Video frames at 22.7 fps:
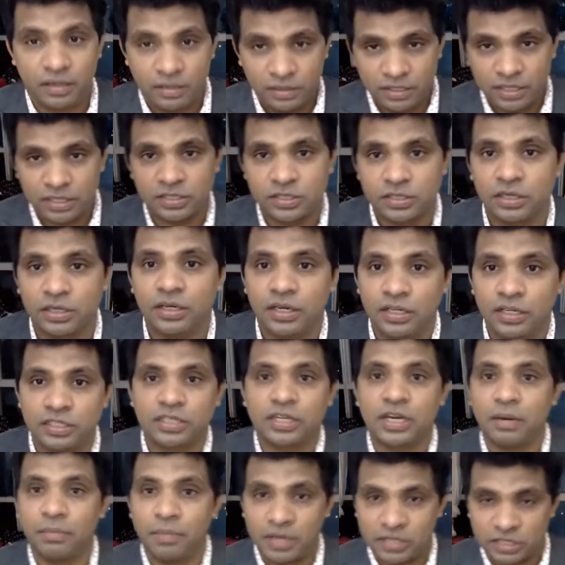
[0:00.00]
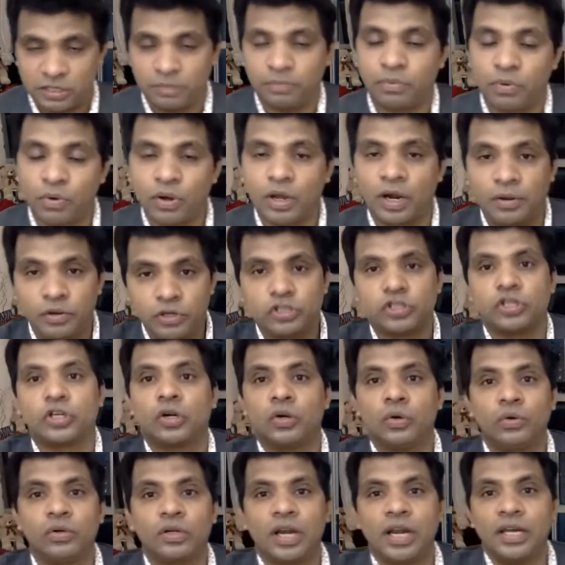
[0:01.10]
this digital mastery program you should
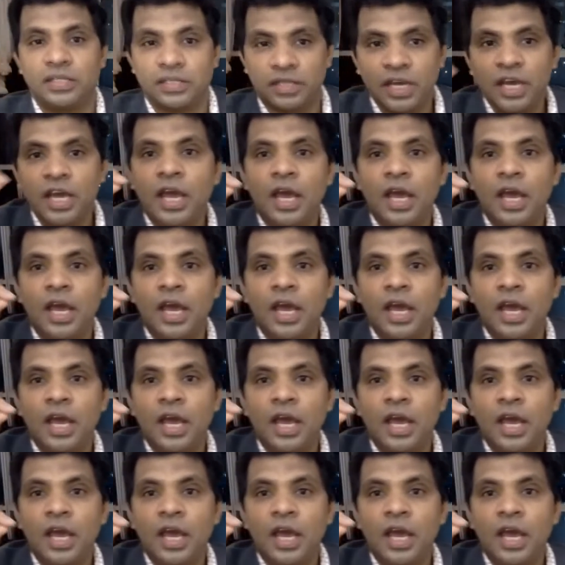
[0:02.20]
utilize.